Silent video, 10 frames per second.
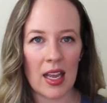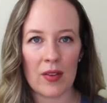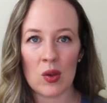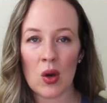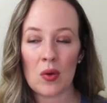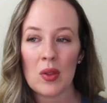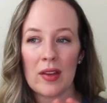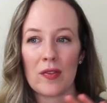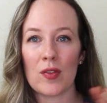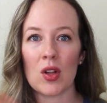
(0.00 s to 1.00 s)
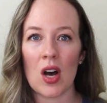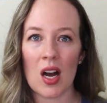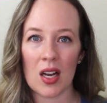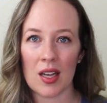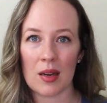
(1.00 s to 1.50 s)
If you go like full
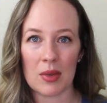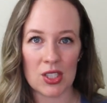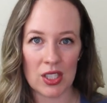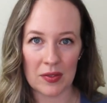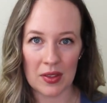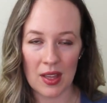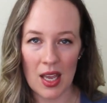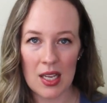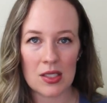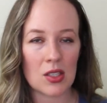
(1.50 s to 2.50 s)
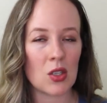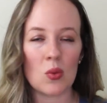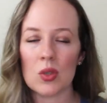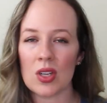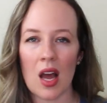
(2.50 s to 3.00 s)
hog on a bunch of different things, you
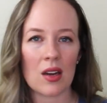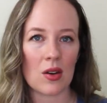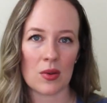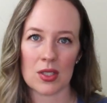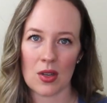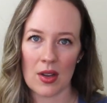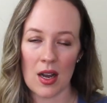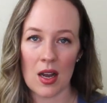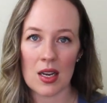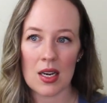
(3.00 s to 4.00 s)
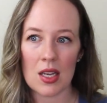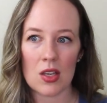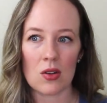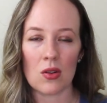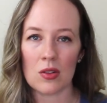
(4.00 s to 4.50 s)
will not know what's going on.
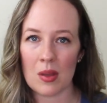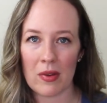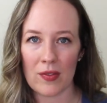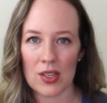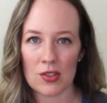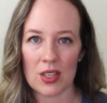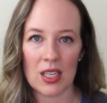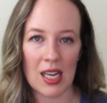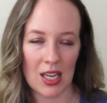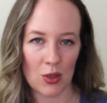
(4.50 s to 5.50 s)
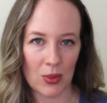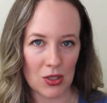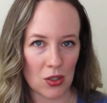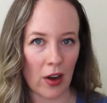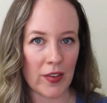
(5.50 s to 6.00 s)
You'll only be frustrated and you'll be
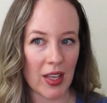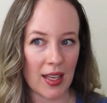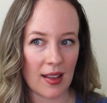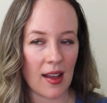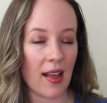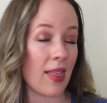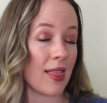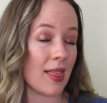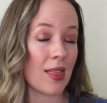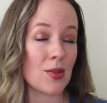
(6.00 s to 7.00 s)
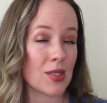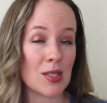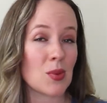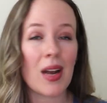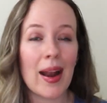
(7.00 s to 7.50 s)
starving, and those
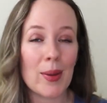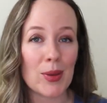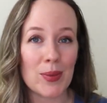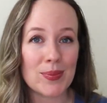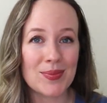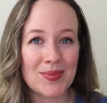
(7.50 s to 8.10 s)
things will not help you.